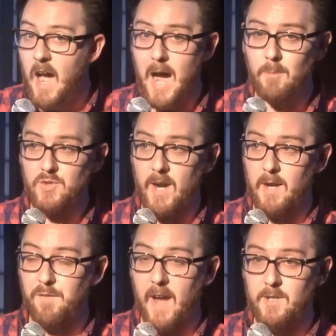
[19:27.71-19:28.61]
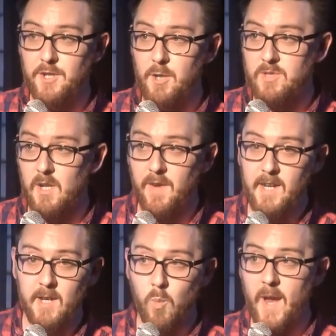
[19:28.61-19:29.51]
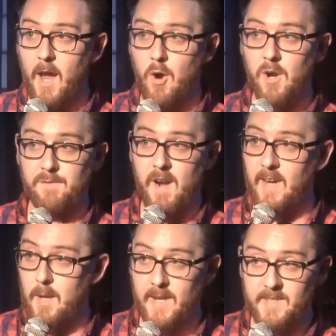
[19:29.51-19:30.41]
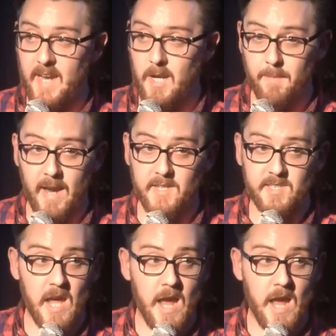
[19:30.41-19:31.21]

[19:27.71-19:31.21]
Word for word: I'm trying to find a new Slovenian winger on a very limited database.